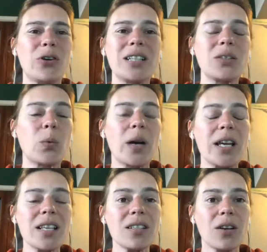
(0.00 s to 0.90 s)
different
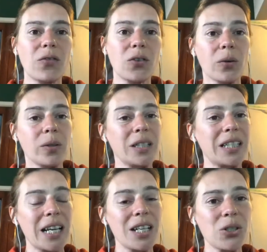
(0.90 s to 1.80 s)
ways of
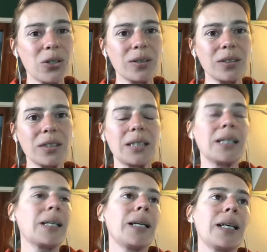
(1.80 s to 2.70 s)
communication
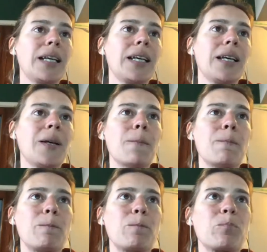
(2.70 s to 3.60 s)

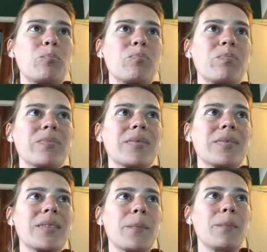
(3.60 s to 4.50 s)
um,
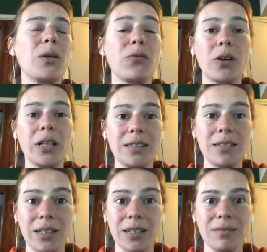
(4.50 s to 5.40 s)
before
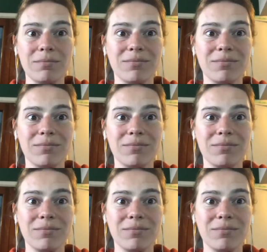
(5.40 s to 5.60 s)
internet